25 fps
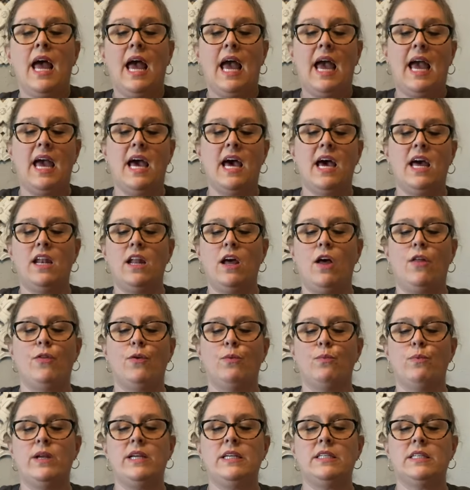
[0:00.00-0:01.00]
And the
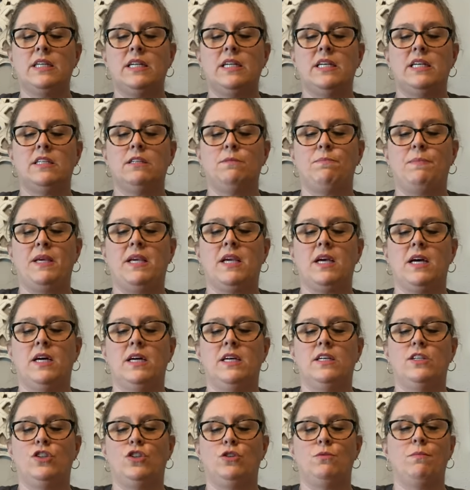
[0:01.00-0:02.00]
reason is
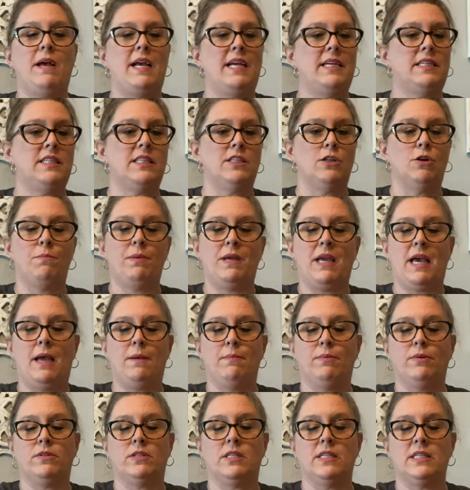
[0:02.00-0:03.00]
because you may still be
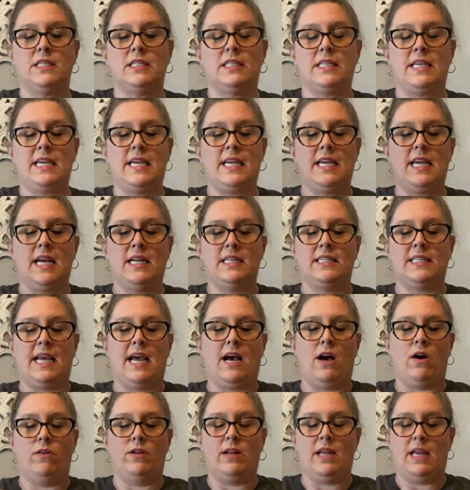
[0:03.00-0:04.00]
able to see
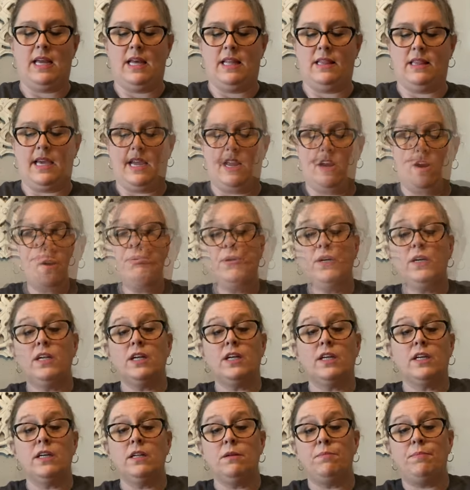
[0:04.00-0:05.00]
down in there. I put a
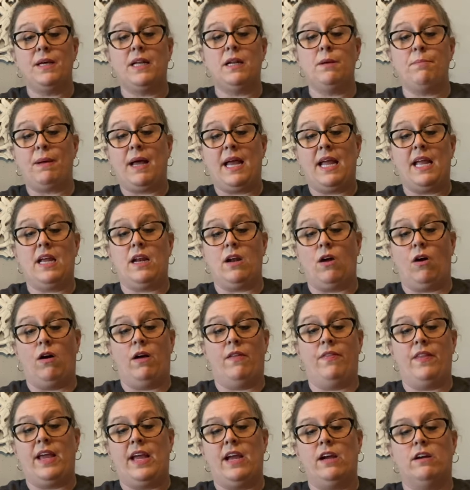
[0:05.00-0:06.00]
good bit of paint
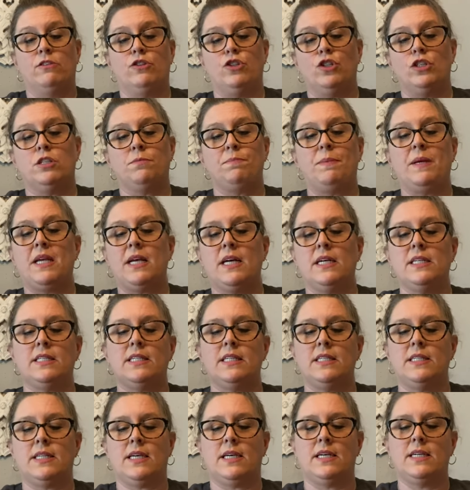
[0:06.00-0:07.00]
on there just because
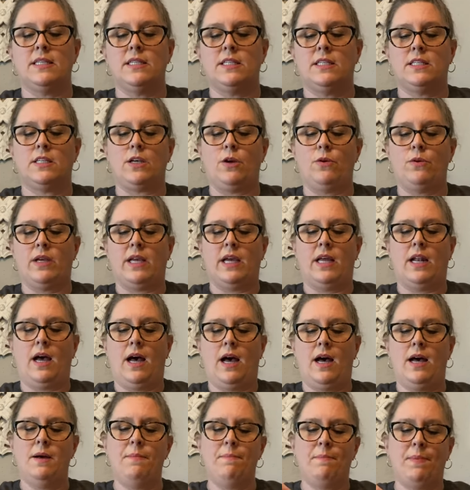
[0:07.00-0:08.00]
it does soak it
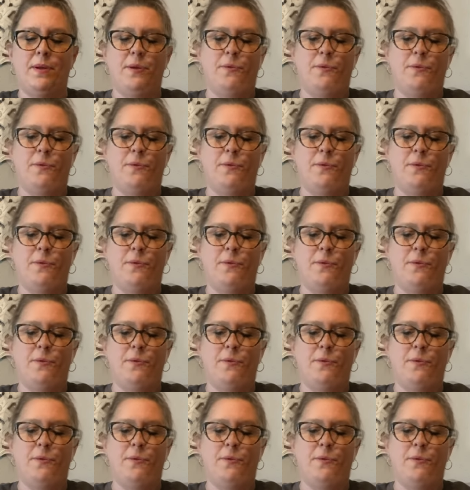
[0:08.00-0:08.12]
up.